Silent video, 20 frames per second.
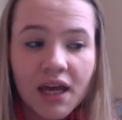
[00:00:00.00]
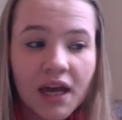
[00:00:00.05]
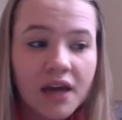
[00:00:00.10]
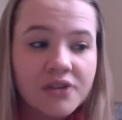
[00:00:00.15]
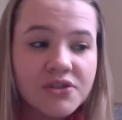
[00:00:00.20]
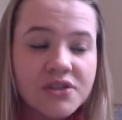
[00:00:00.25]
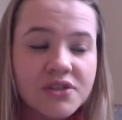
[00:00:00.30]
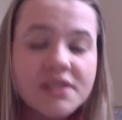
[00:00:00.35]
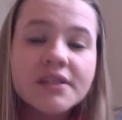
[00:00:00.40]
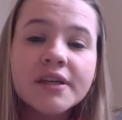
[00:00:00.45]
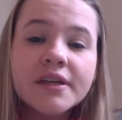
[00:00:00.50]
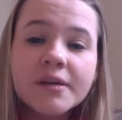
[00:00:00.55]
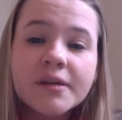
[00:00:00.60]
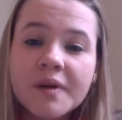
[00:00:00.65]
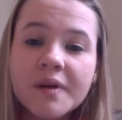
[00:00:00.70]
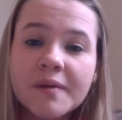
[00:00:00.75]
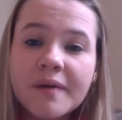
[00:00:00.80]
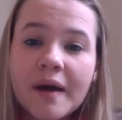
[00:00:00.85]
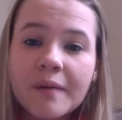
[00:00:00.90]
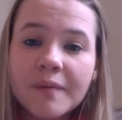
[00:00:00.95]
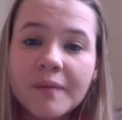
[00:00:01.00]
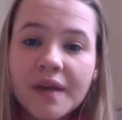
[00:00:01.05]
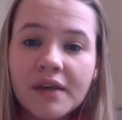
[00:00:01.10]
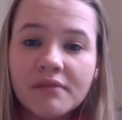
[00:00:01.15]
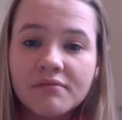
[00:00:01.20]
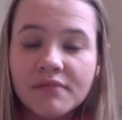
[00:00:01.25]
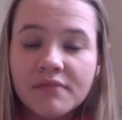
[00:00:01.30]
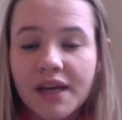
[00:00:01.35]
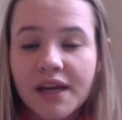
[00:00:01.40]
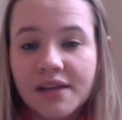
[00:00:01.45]
Just a little bit about me.
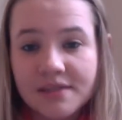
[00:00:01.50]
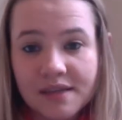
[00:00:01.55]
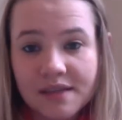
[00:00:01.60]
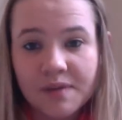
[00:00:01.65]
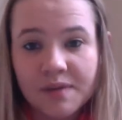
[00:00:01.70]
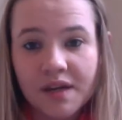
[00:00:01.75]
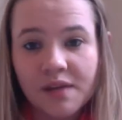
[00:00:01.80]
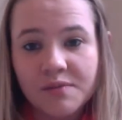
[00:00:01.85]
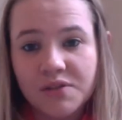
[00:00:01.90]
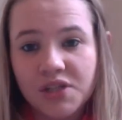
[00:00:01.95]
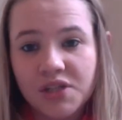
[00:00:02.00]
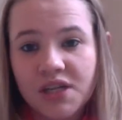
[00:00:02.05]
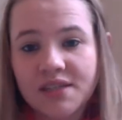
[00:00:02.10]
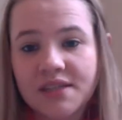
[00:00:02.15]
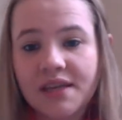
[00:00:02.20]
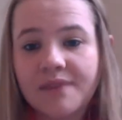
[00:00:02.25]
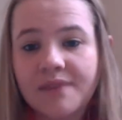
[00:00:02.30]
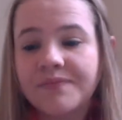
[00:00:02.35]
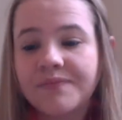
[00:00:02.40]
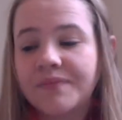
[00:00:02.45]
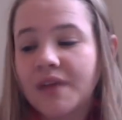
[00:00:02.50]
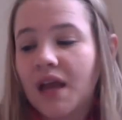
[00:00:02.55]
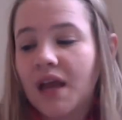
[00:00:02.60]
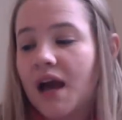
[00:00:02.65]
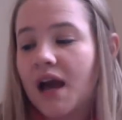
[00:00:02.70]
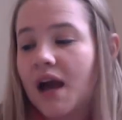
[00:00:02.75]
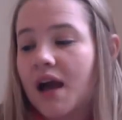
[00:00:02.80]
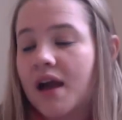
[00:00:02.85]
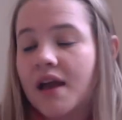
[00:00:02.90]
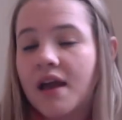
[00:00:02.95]
Like I said, my name is Jessie.
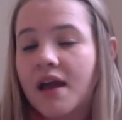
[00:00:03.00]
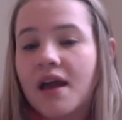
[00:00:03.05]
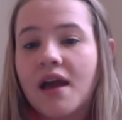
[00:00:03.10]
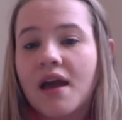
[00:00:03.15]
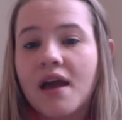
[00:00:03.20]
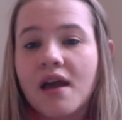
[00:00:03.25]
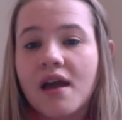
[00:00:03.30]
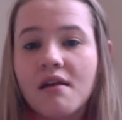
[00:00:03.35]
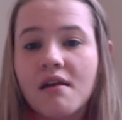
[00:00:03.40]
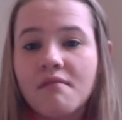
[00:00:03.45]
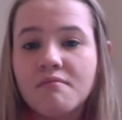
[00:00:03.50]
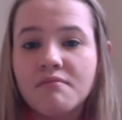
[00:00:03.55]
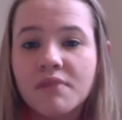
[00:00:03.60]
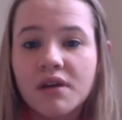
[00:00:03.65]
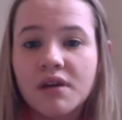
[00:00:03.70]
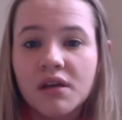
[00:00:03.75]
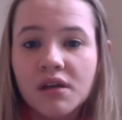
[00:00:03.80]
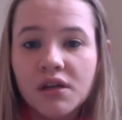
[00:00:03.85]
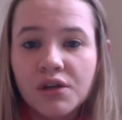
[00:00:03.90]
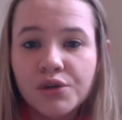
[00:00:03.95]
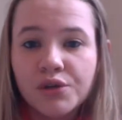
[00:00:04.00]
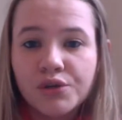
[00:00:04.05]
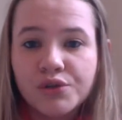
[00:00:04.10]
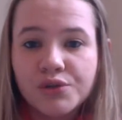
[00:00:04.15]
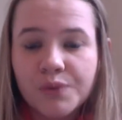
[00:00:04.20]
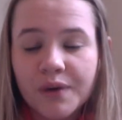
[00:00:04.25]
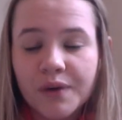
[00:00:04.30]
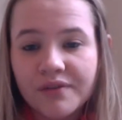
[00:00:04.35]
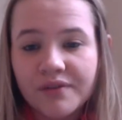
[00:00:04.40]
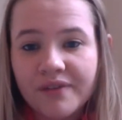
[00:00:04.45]
I am
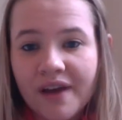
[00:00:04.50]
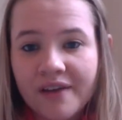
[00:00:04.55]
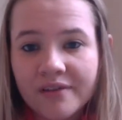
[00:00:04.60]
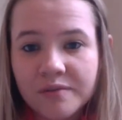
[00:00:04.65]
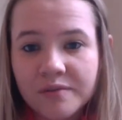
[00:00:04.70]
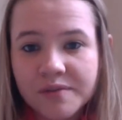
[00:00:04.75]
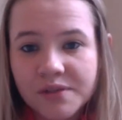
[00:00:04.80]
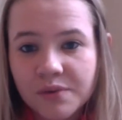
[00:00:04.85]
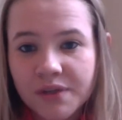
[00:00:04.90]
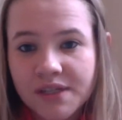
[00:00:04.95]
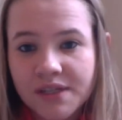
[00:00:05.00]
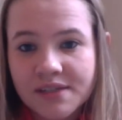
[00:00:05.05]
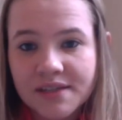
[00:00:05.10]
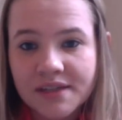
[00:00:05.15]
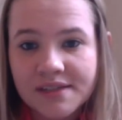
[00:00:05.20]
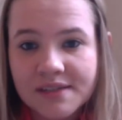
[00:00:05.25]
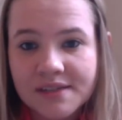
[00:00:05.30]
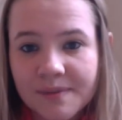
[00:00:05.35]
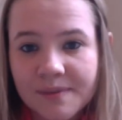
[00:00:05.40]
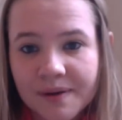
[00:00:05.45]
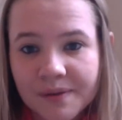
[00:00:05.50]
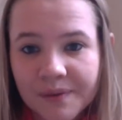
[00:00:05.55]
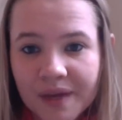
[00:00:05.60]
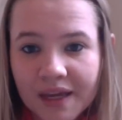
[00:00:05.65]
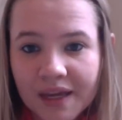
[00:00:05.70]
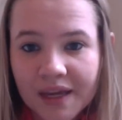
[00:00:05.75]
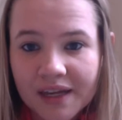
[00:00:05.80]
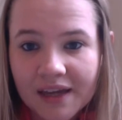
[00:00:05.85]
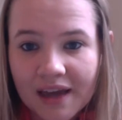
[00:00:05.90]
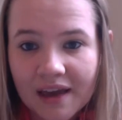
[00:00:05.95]
25. I'll be 26 in about a
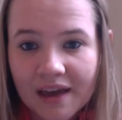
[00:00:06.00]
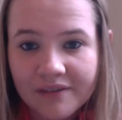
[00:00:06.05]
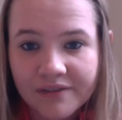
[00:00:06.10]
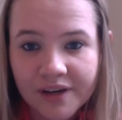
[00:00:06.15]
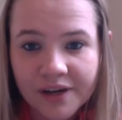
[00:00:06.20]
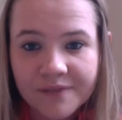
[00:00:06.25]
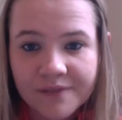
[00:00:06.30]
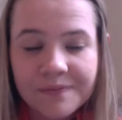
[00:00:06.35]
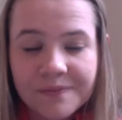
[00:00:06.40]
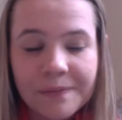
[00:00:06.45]
week and a half here.